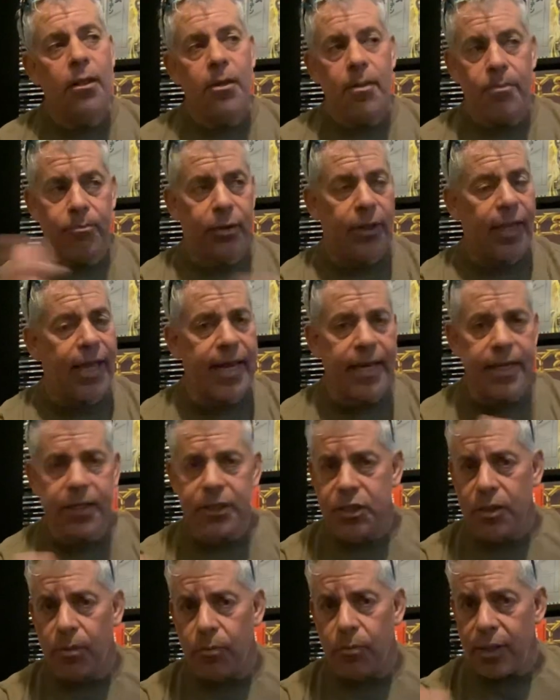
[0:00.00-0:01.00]
played
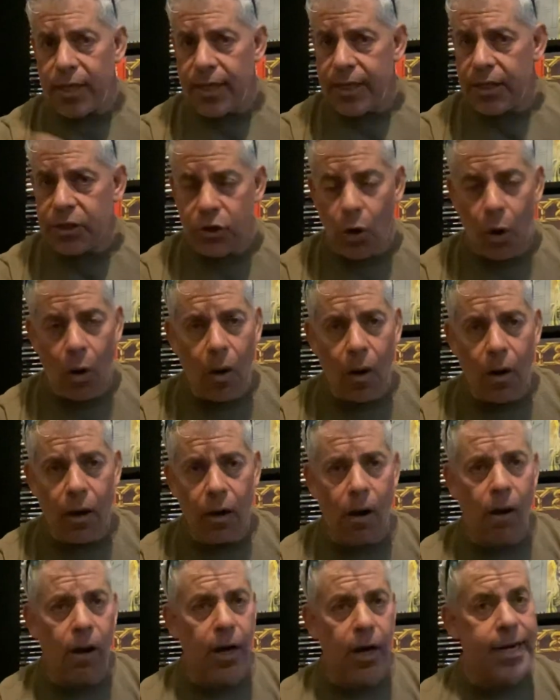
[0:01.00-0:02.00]
some lead guitar
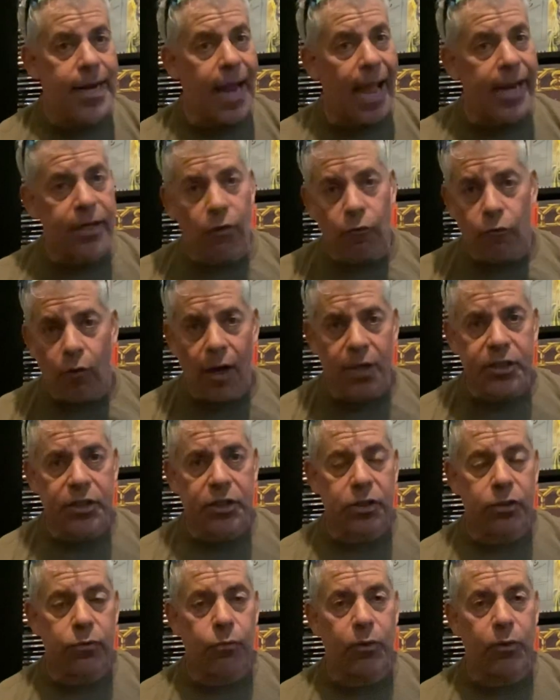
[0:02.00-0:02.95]
on Night in the Ruts,